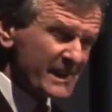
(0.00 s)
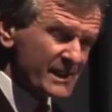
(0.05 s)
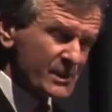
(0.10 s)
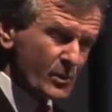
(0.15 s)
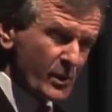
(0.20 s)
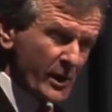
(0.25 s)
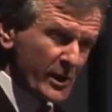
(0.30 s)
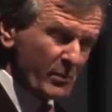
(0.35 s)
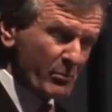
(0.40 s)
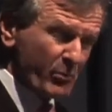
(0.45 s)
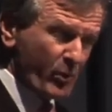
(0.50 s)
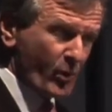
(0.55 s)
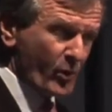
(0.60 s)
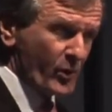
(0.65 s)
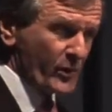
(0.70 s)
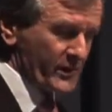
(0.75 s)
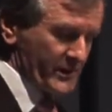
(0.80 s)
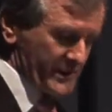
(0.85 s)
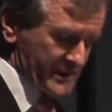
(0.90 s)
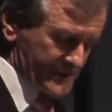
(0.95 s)
is quite
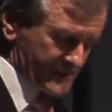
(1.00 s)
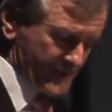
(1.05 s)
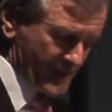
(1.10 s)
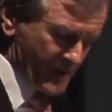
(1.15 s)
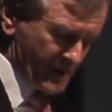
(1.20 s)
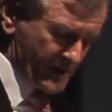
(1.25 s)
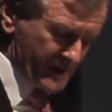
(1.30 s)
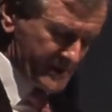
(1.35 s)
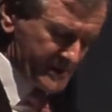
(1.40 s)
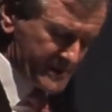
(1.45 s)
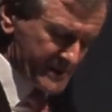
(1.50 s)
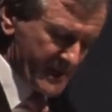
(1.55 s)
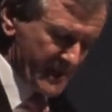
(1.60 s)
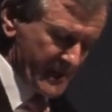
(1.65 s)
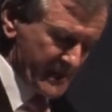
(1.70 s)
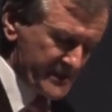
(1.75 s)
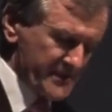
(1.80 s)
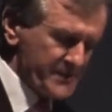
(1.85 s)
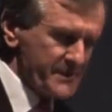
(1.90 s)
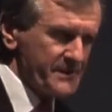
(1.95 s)
important as far as
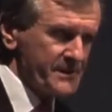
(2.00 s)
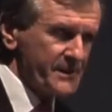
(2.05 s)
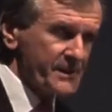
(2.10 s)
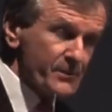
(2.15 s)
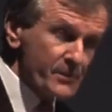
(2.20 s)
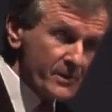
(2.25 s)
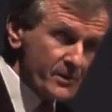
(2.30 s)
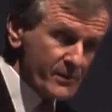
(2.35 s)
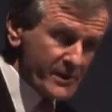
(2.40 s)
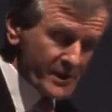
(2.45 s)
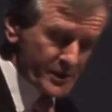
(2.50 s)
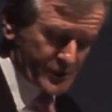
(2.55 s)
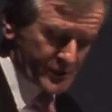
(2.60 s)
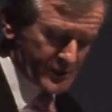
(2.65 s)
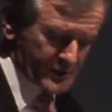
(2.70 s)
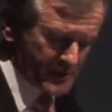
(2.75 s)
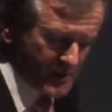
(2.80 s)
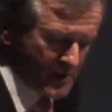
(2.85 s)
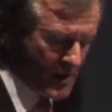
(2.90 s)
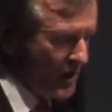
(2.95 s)
the
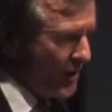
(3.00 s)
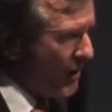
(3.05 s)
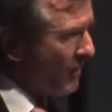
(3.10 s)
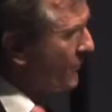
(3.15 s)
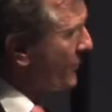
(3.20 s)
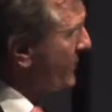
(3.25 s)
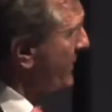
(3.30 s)
deterioration of